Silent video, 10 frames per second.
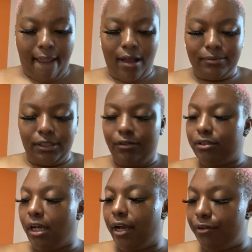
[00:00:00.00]
I'm so
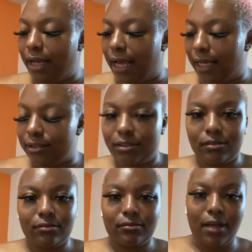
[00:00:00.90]
sorry, you guys.
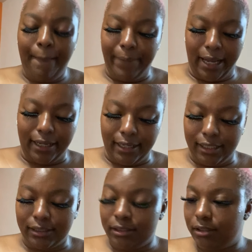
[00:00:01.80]
I'm back
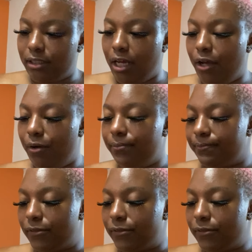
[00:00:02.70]
again. So,